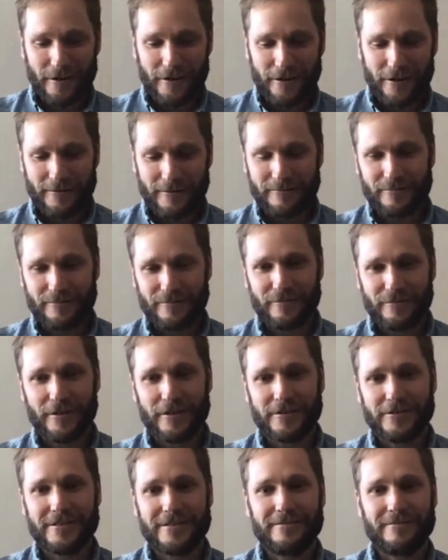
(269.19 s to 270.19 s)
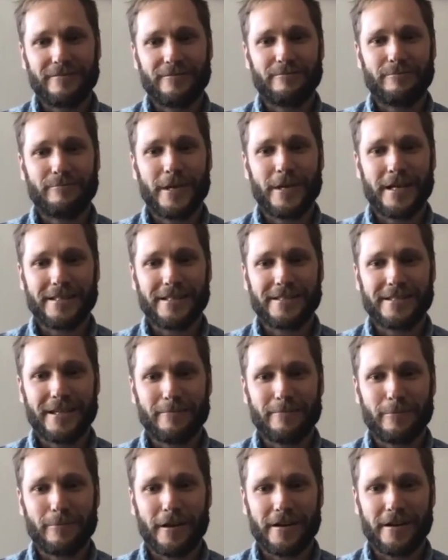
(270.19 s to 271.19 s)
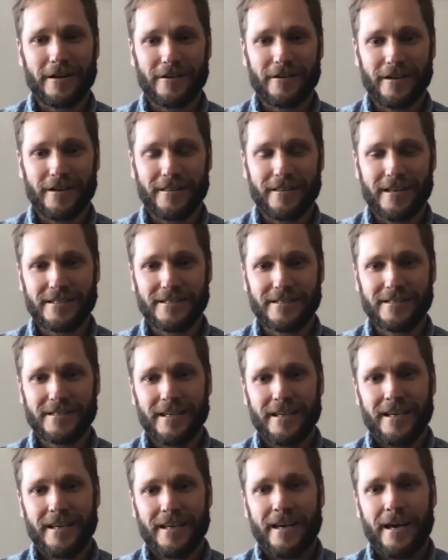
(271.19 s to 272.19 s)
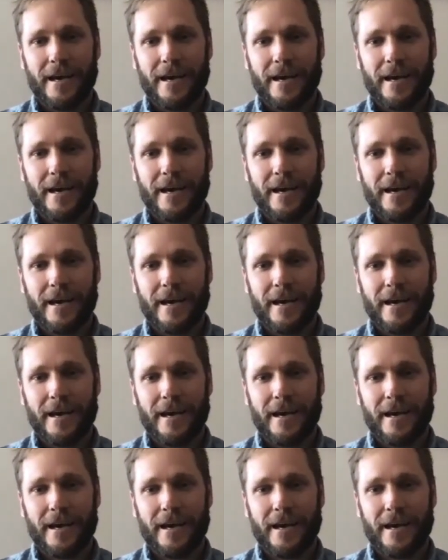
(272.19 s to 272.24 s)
for her for being a team player during this.